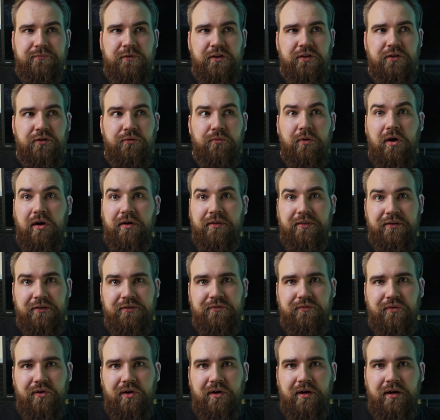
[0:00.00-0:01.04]
You are this
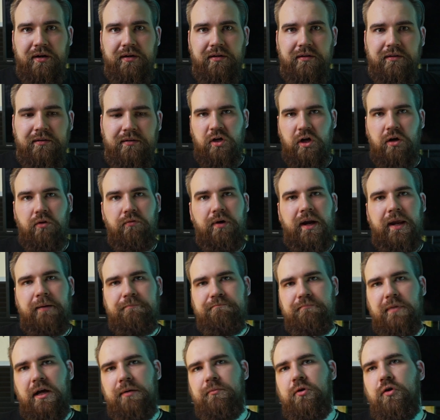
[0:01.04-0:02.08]
far. Alright,
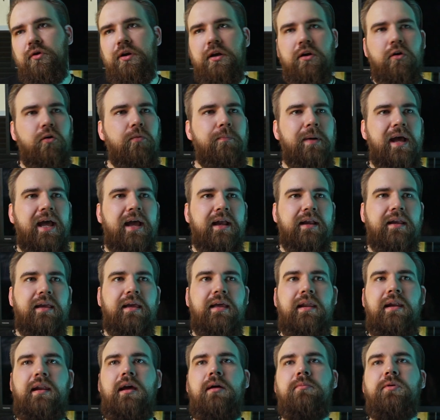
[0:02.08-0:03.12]
I'm going to go back
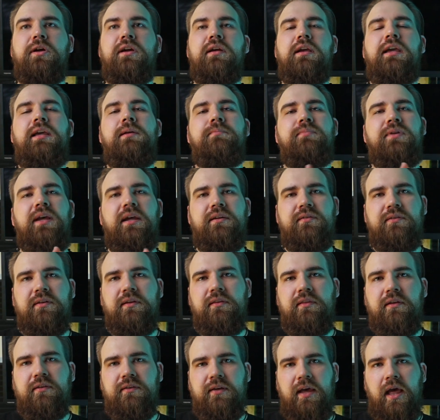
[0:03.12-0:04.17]
and I'm going to keep testing
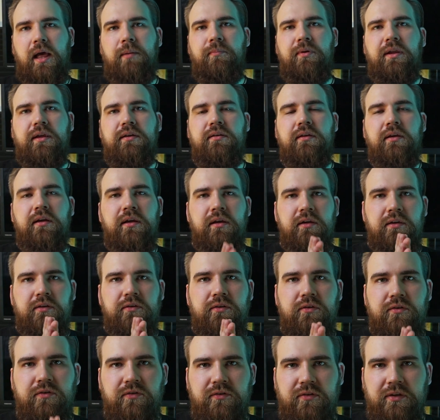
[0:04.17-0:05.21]
the tablet to
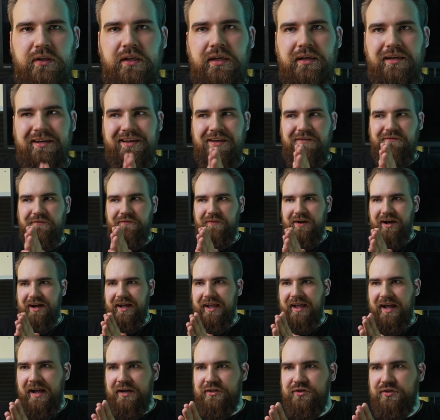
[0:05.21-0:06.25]
see if I
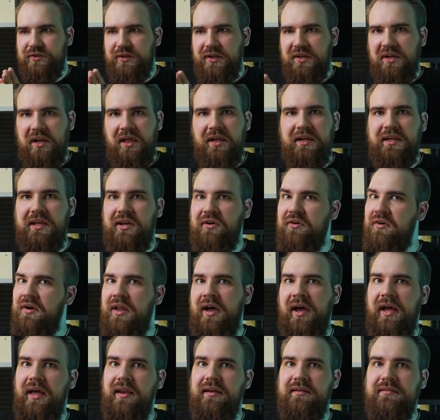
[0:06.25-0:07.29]
actually like it or
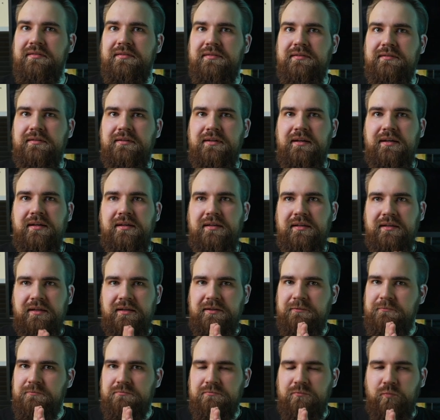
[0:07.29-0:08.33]
not.
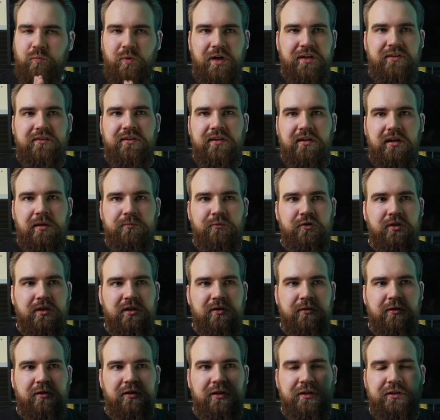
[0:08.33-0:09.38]
Once I come to a
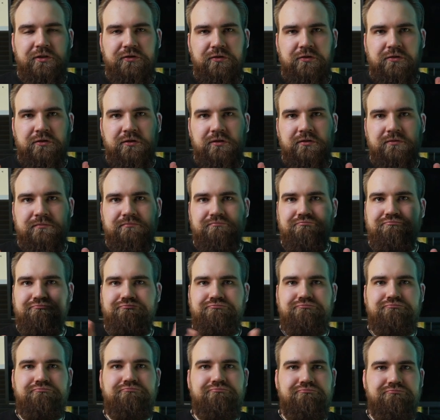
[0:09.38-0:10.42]
conclusion,
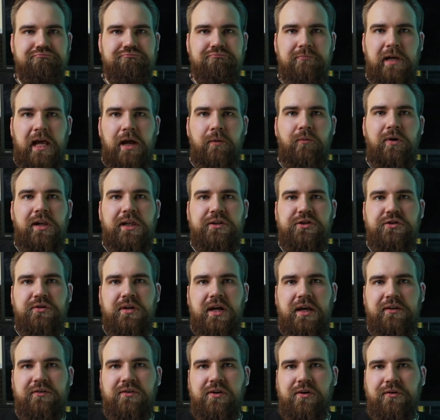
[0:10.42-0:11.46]
I will let you
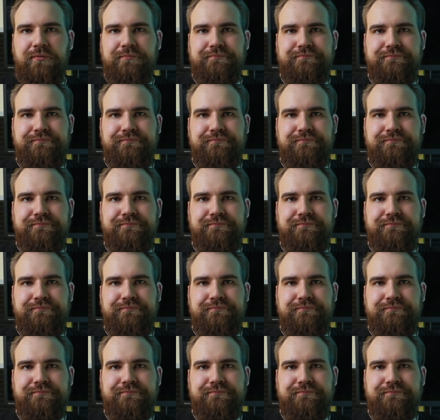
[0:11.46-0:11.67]
guys know.